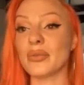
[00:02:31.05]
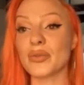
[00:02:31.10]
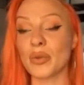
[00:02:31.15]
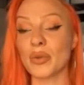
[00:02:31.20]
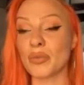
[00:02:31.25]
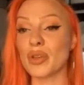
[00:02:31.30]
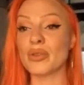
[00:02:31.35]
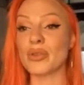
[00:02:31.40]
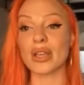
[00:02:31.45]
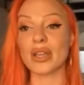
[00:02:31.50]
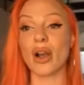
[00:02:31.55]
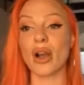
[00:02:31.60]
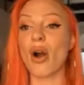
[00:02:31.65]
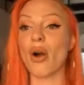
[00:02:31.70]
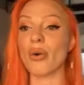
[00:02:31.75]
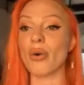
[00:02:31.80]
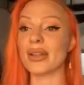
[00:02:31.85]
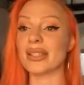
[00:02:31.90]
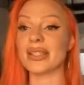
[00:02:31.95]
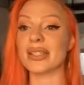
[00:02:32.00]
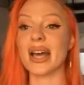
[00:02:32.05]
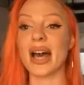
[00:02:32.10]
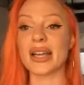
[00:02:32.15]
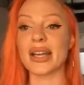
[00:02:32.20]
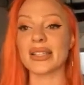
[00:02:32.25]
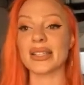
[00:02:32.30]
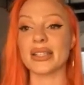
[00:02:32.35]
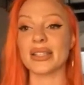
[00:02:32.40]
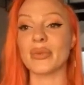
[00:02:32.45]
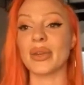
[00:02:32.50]
The music always
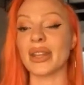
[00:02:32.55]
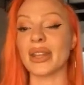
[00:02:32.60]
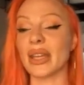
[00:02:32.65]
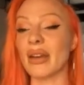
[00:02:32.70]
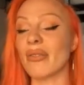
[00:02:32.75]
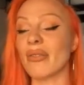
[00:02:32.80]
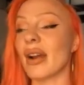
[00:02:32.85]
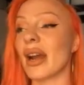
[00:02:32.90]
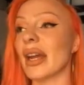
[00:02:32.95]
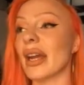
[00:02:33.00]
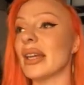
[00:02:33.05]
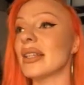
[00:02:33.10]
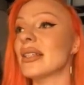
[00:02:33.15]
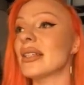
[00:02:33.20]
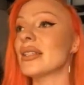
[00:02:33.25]
ties in with it, right?